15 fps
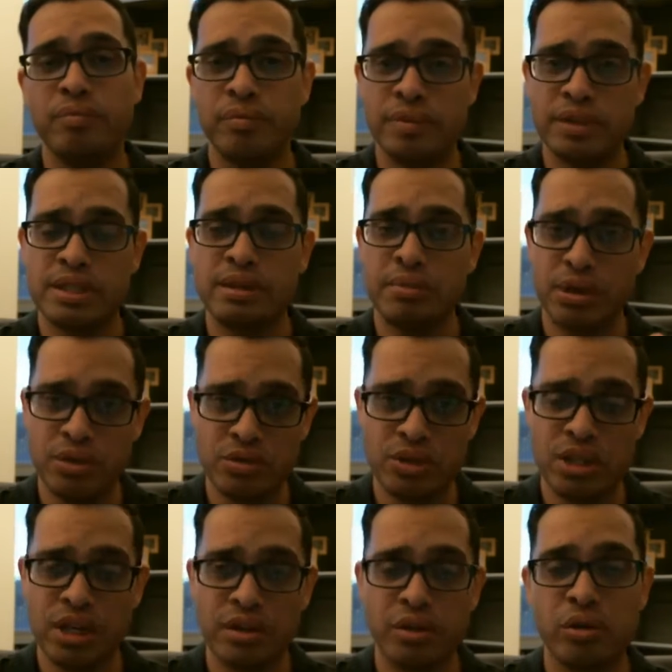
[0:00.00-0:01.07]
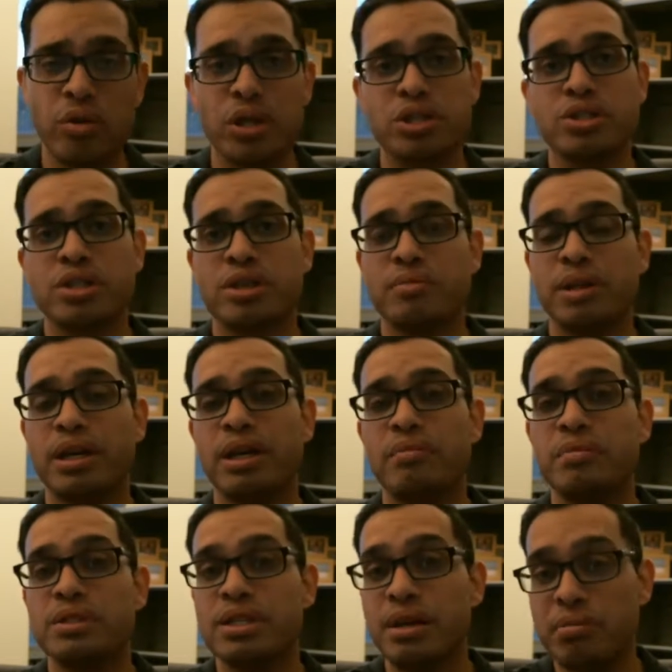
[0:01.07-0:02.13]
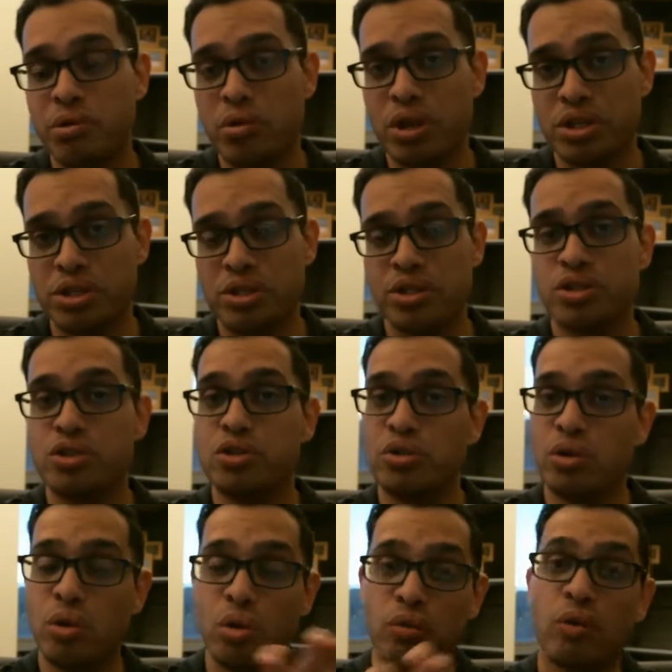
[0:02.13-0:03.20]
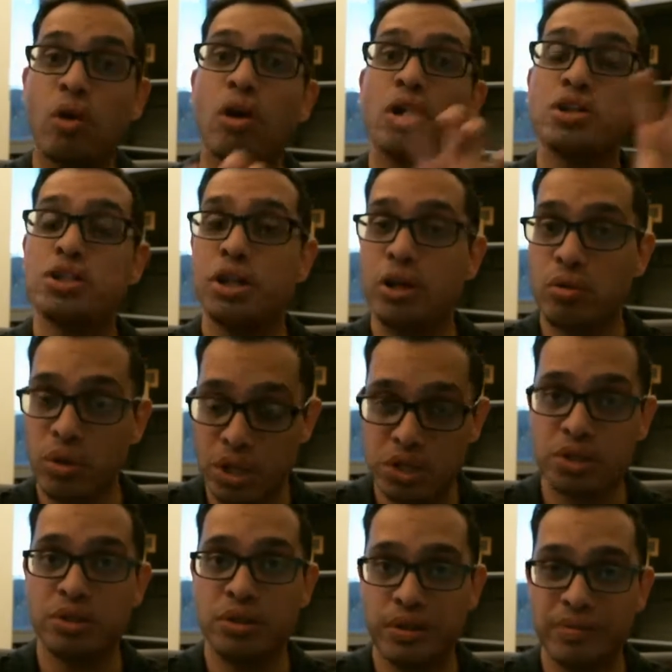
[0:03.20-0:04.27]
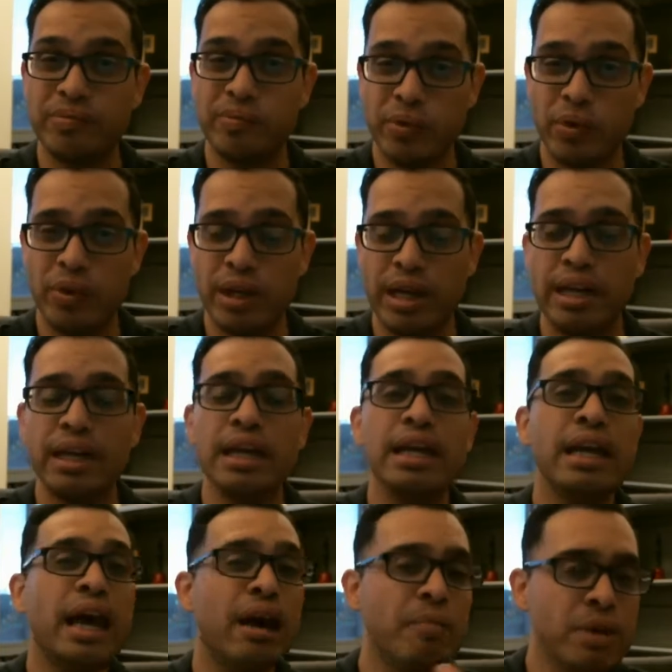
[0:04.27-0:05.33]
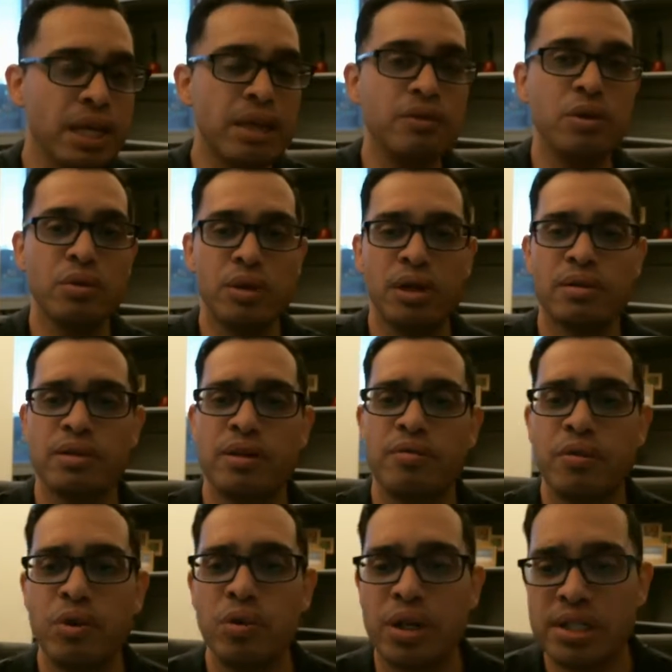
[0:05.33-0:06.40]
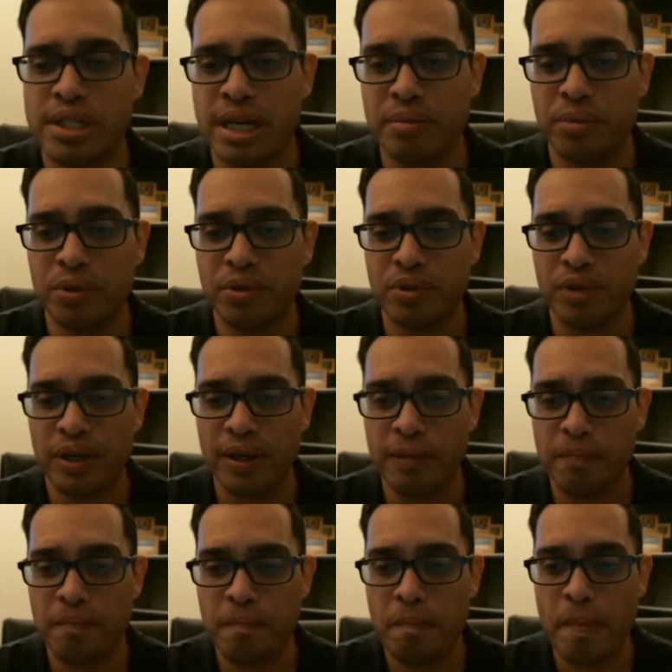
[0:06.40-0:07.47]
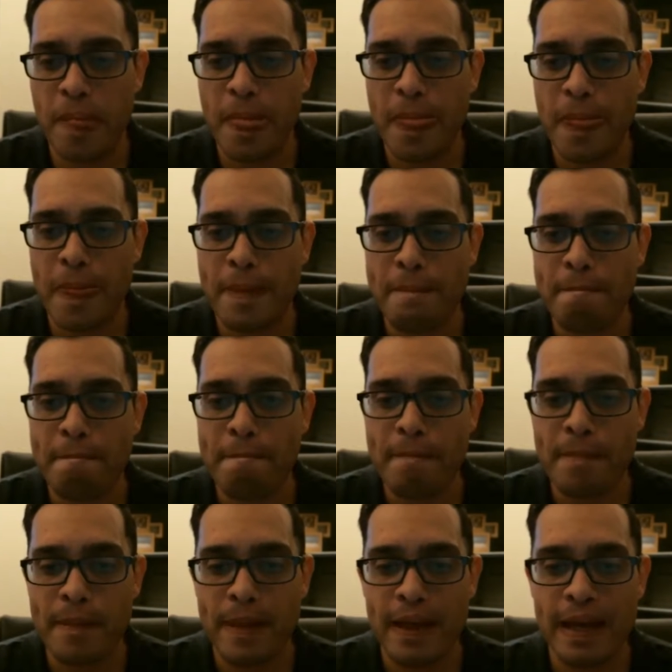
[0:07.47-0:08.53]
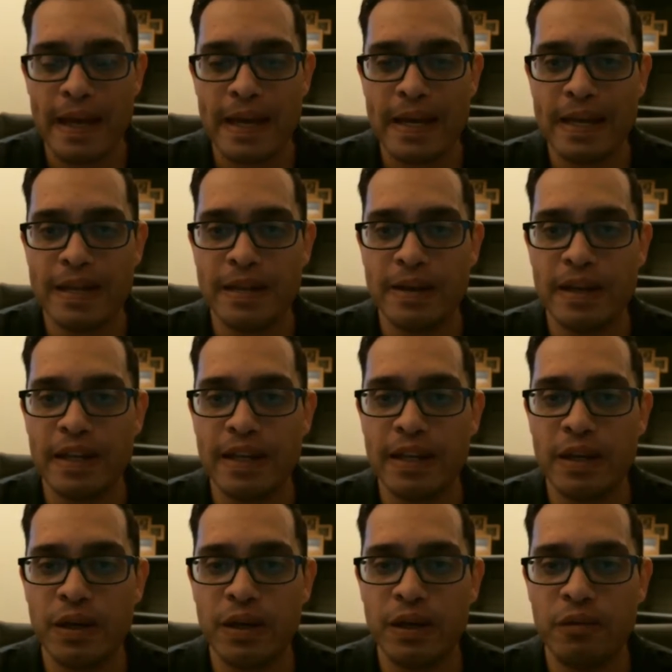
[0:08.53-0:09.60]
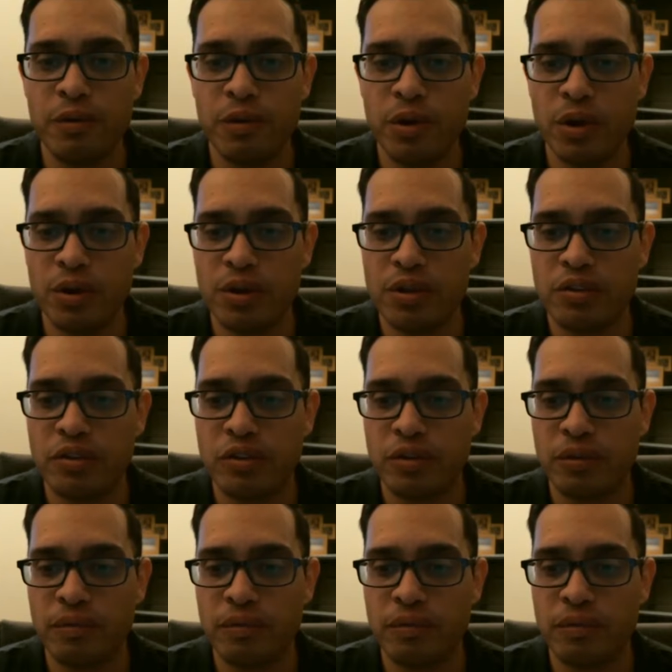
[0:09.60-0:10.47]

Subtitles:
some of those other questions can become sub-questions to the overarching question. Okay, I'm going to give you a few examples. Okay, and here, if you notice,